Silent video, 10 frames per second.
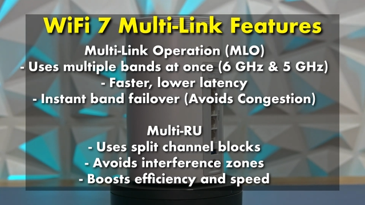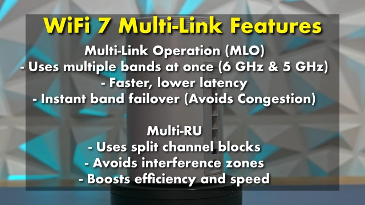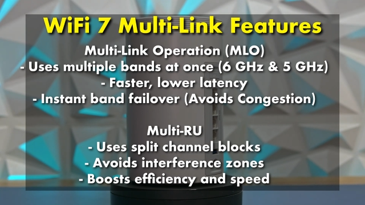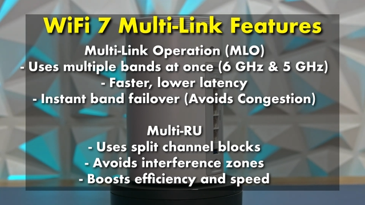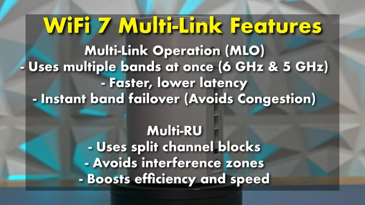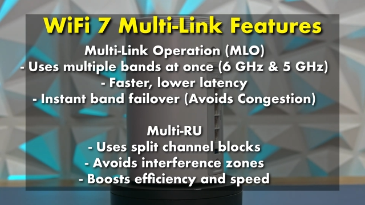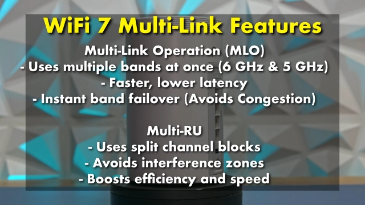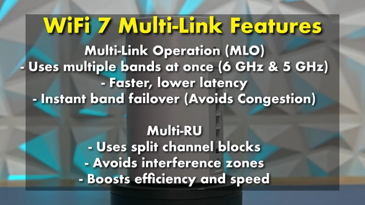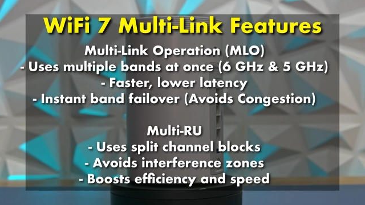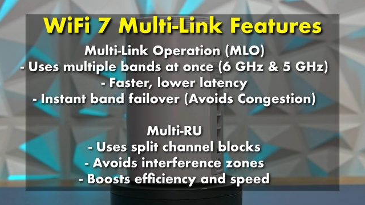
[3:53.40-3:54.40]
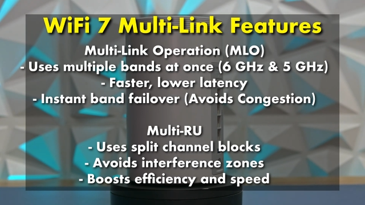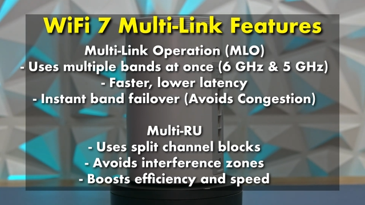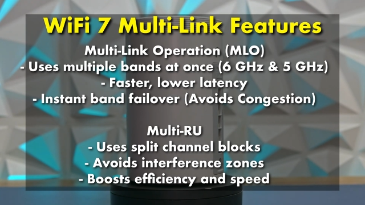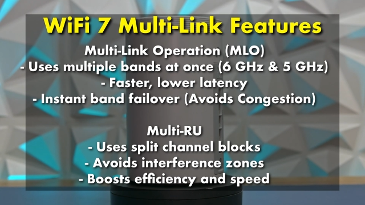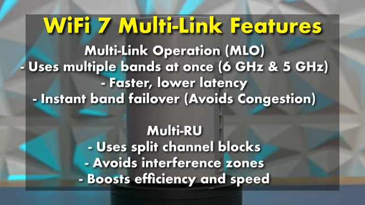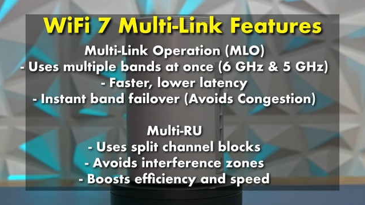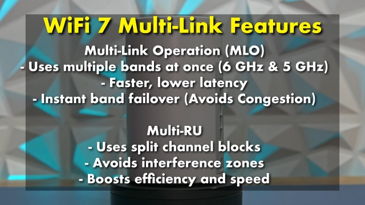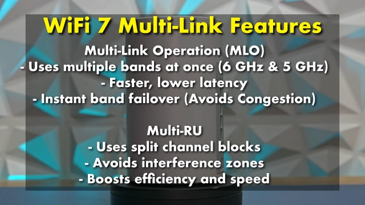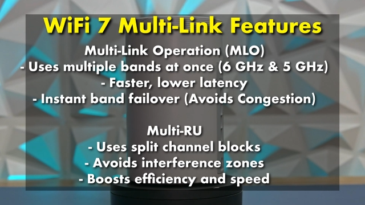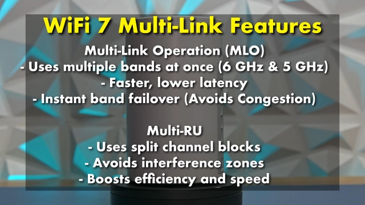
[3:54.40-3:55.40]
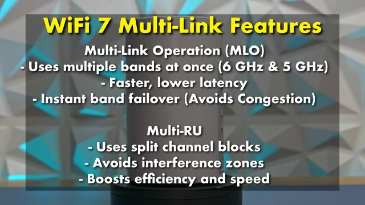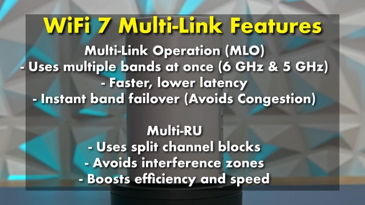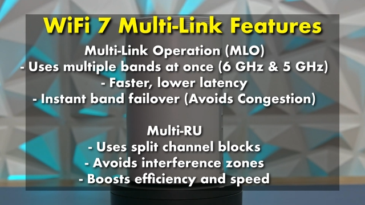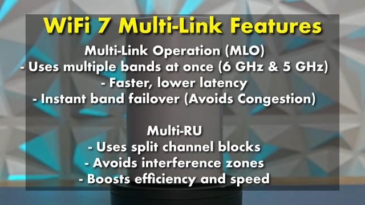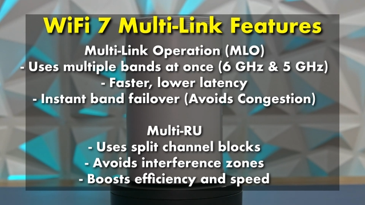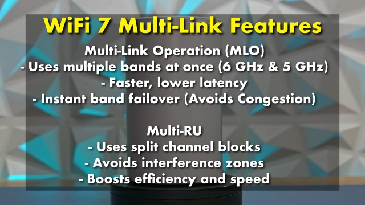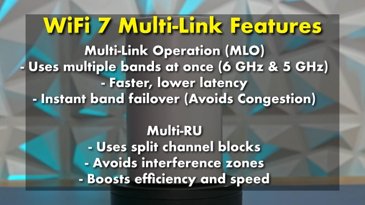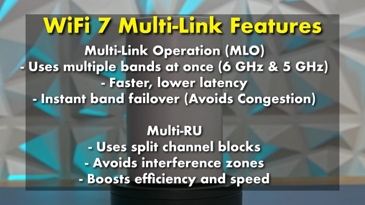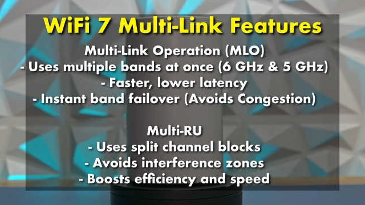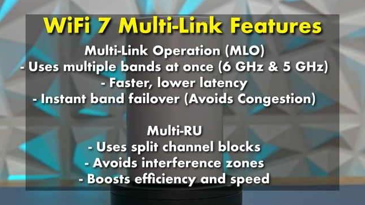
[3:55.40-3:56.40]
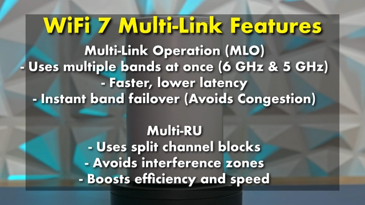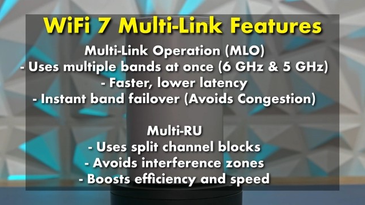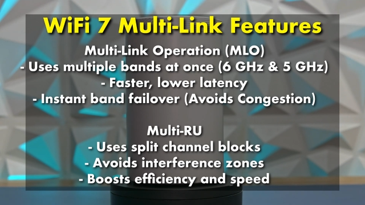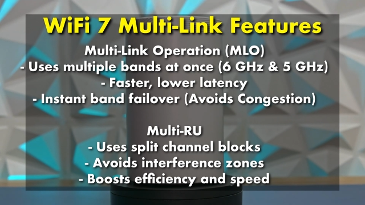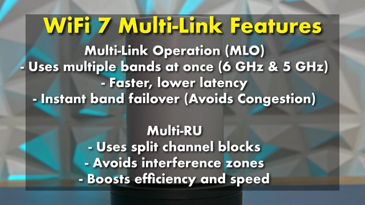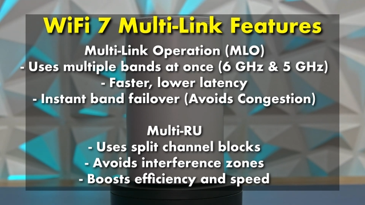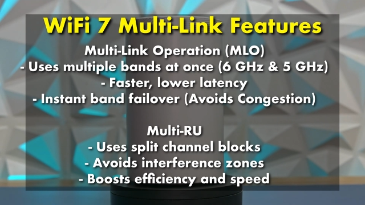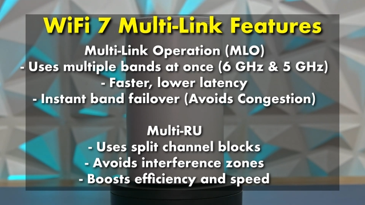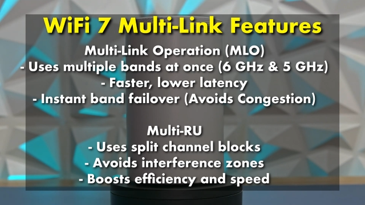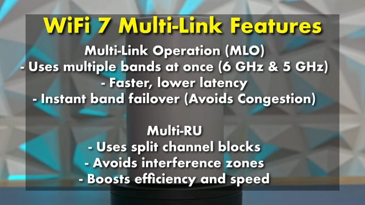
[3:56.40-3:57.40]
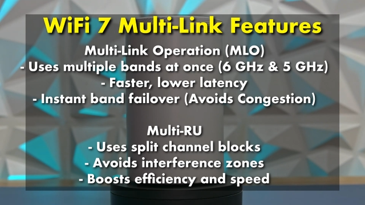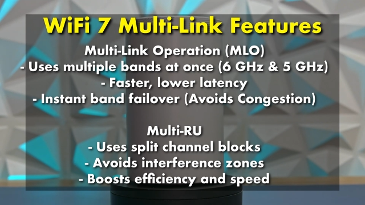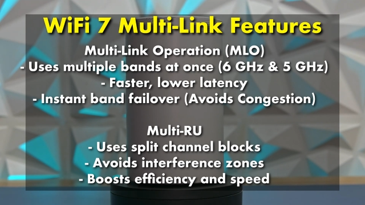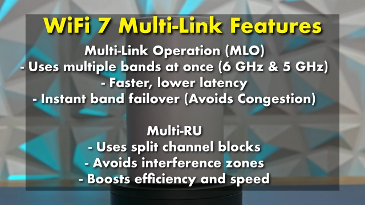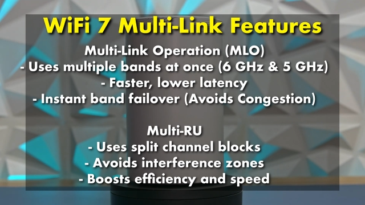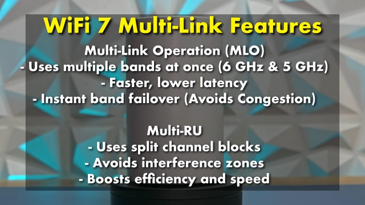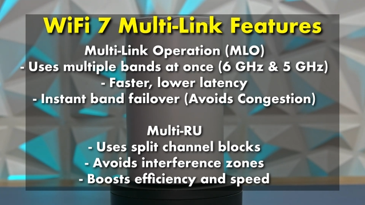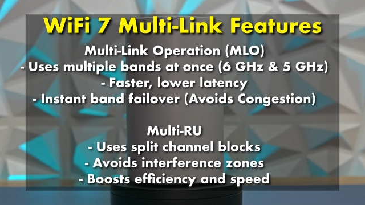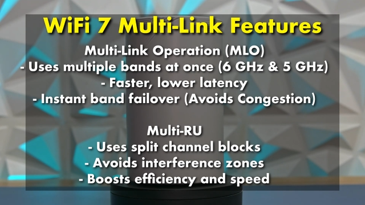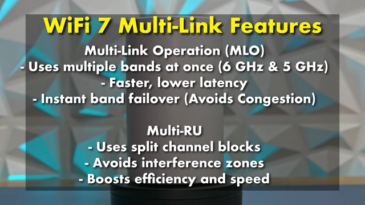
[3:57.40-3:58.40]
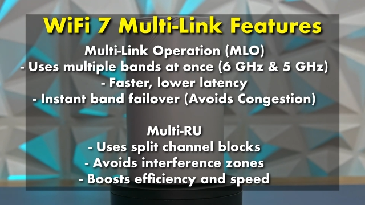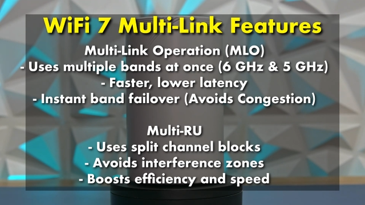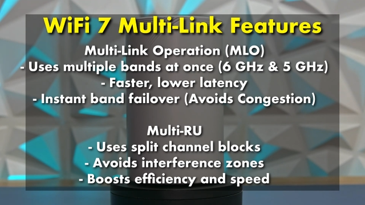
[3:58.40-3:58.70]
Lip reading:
[unreadable: no face in view]